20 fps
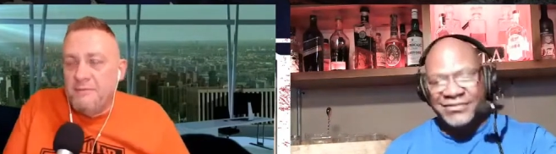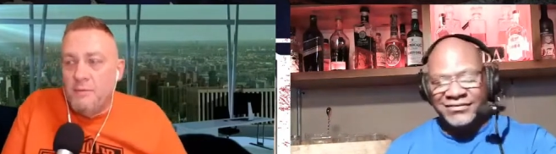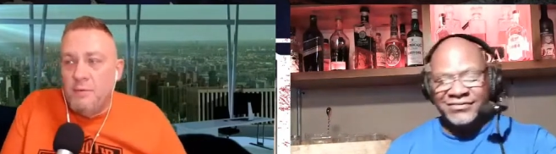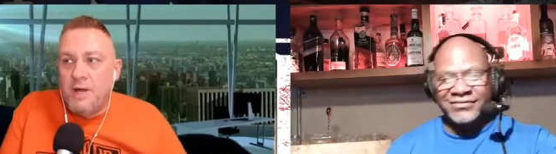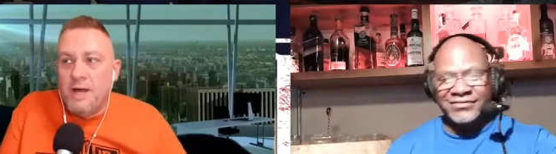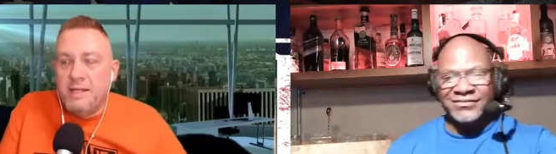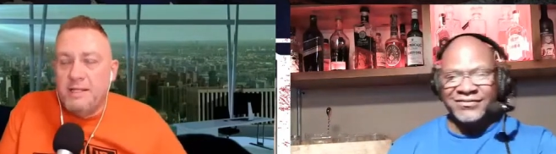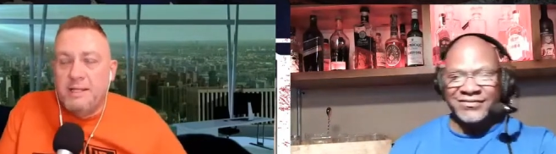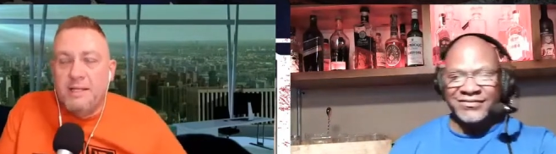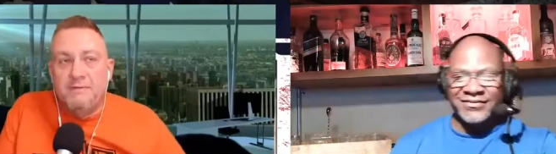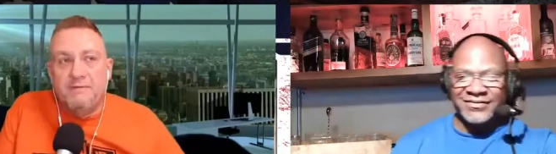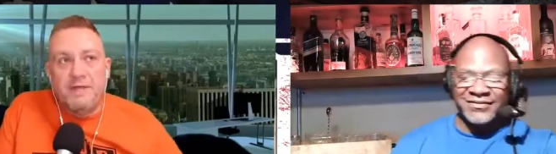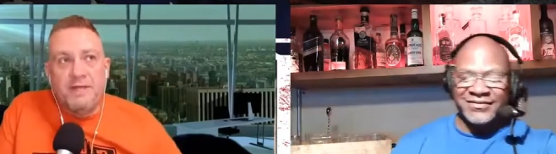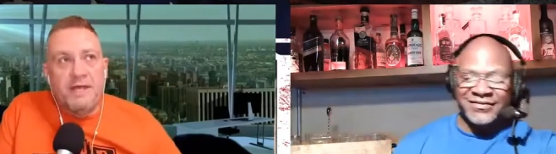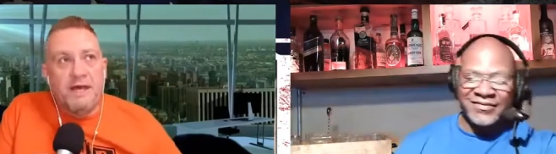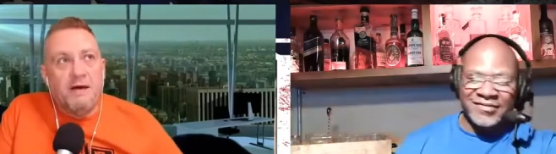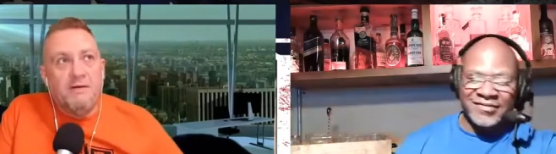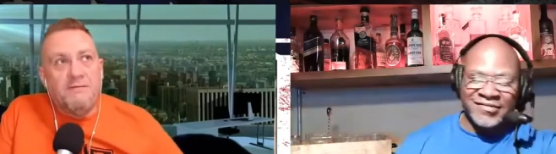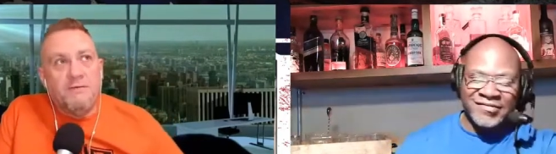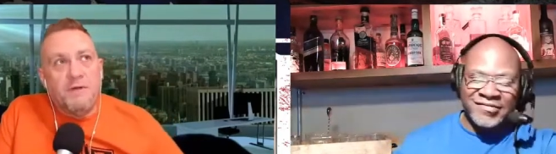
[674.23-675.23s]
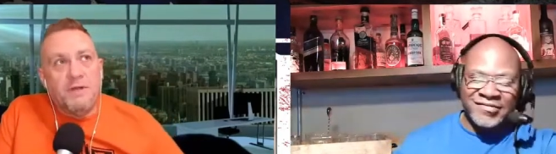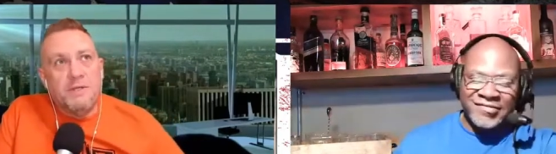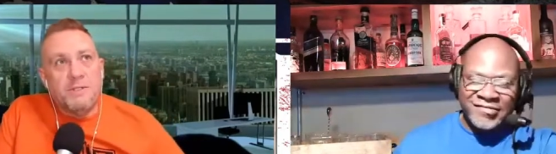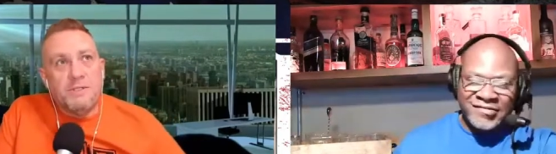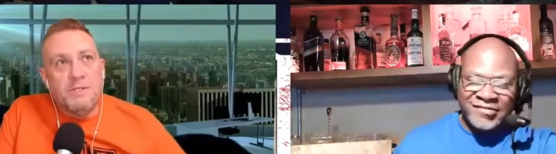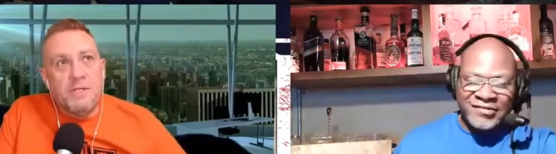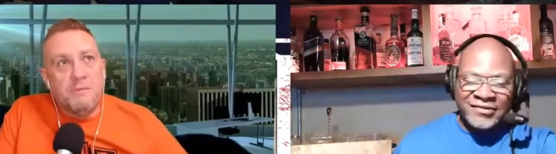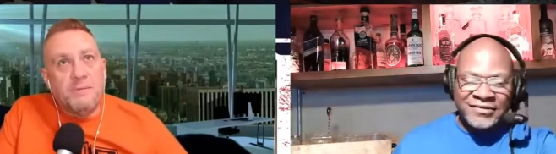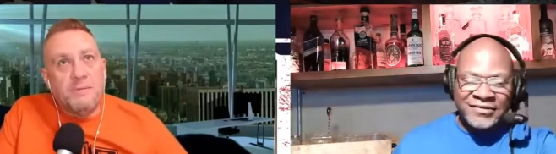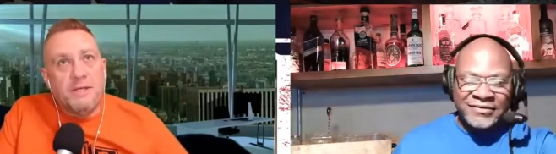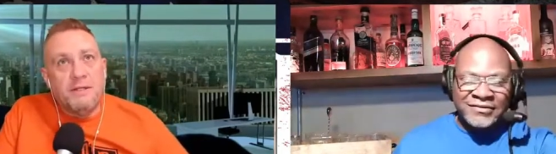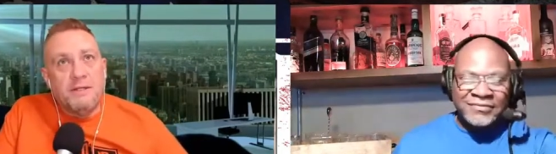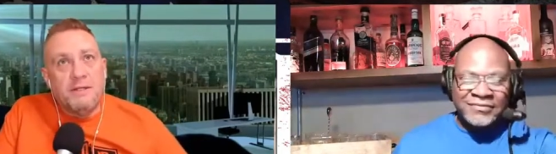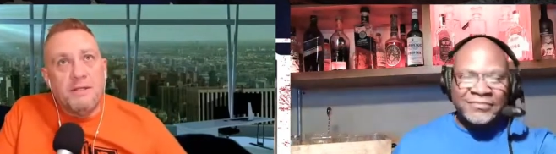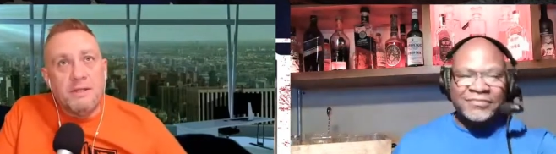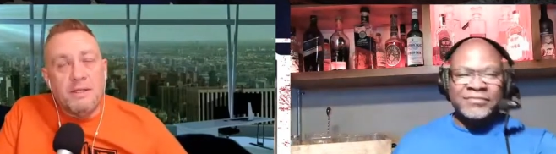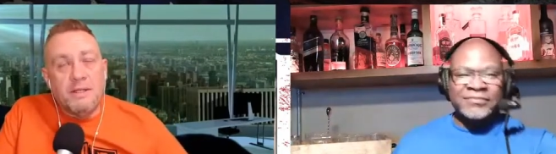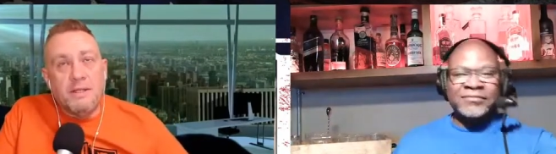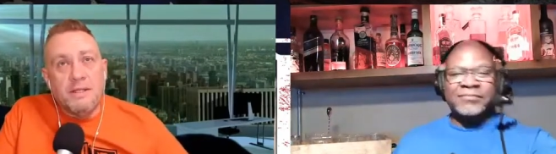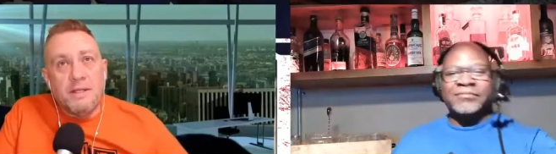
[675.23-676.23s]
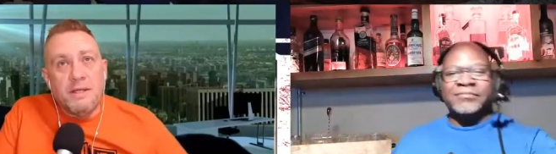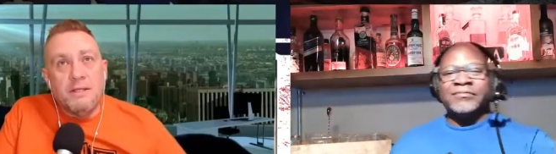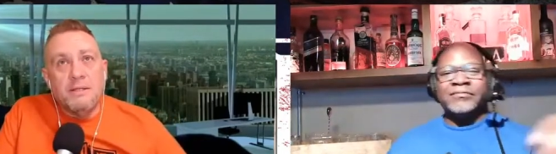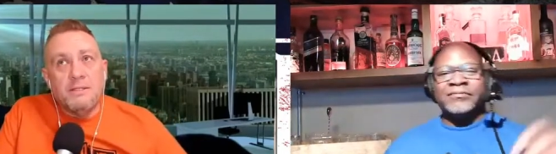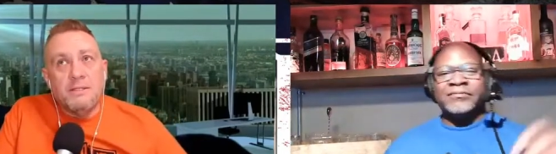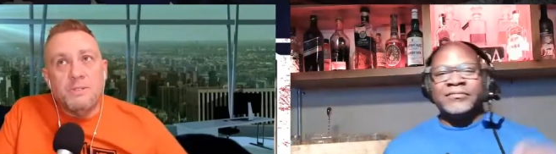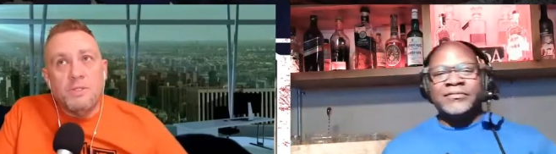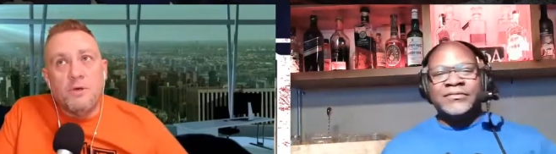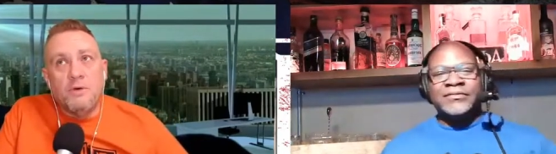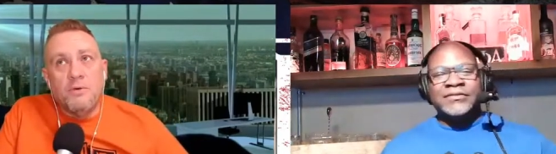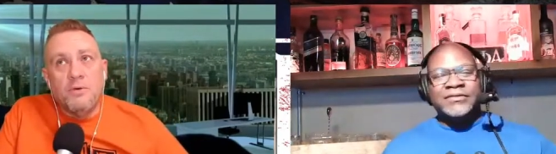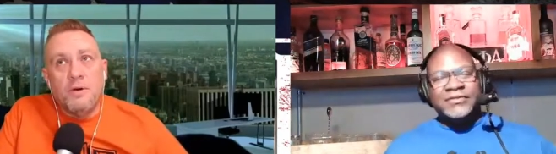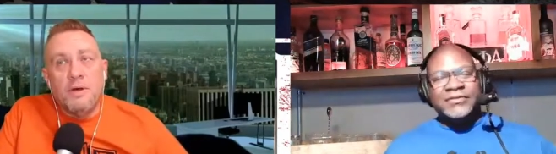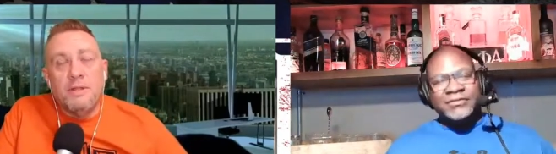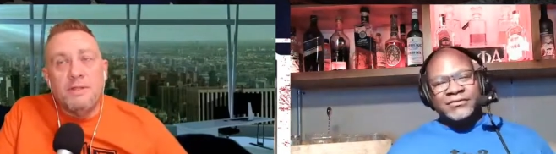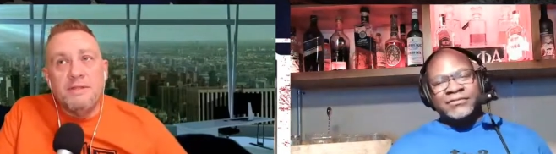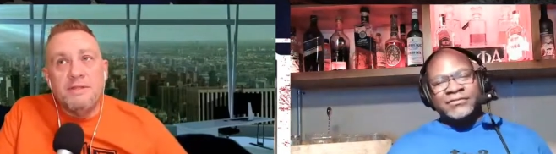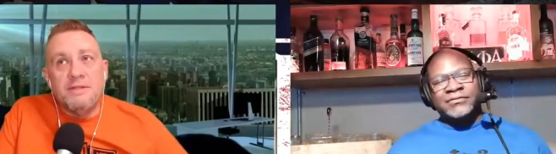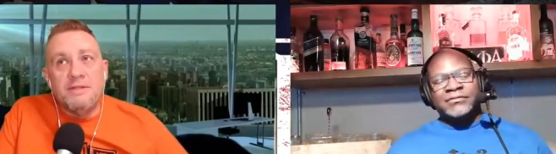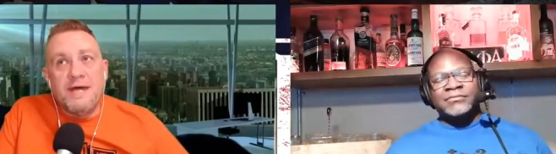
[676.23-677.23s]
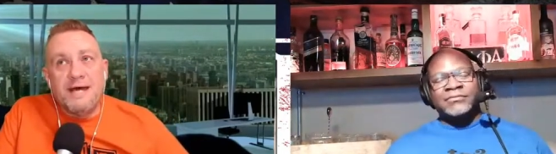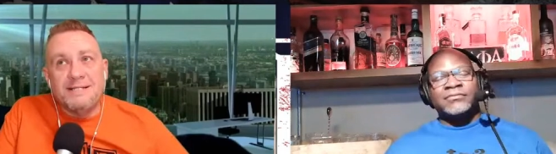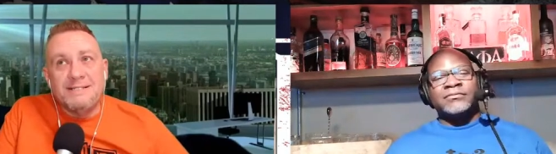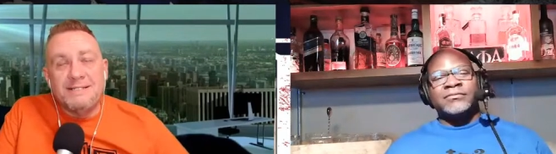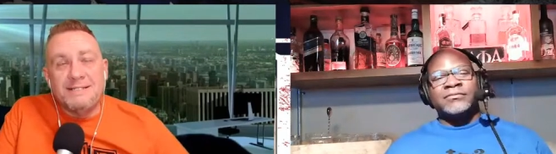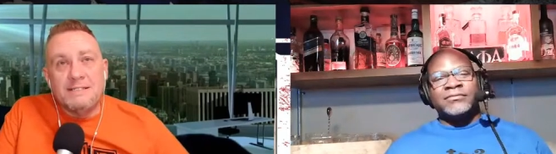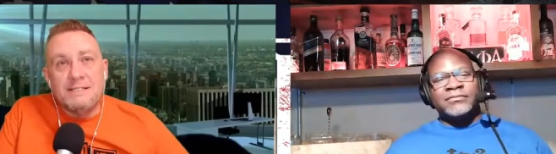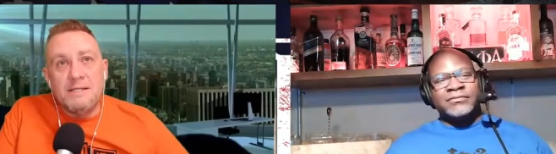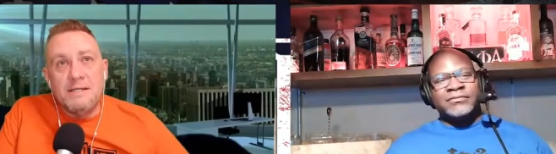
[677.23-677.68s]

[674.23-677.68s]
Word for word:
Speaker 1: well. I live in California, so let me so that's